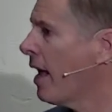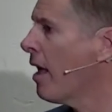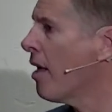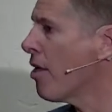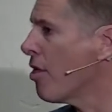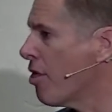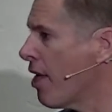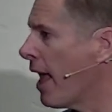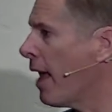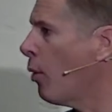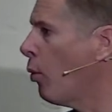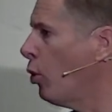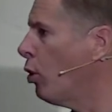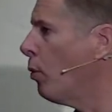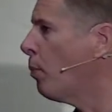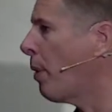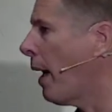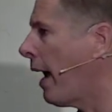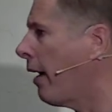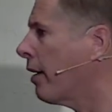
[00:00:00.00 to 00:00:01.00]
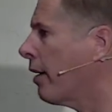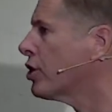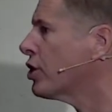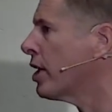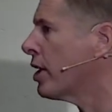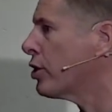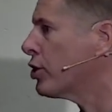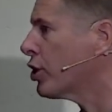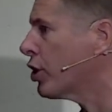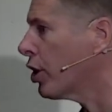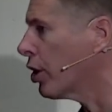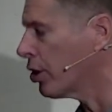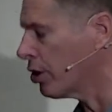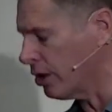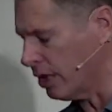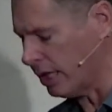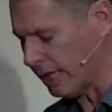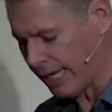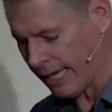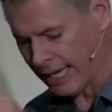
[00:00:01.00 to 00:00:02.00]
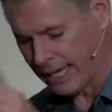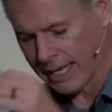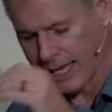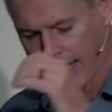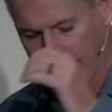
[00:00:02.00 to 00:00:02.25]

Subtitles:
they will perish eternally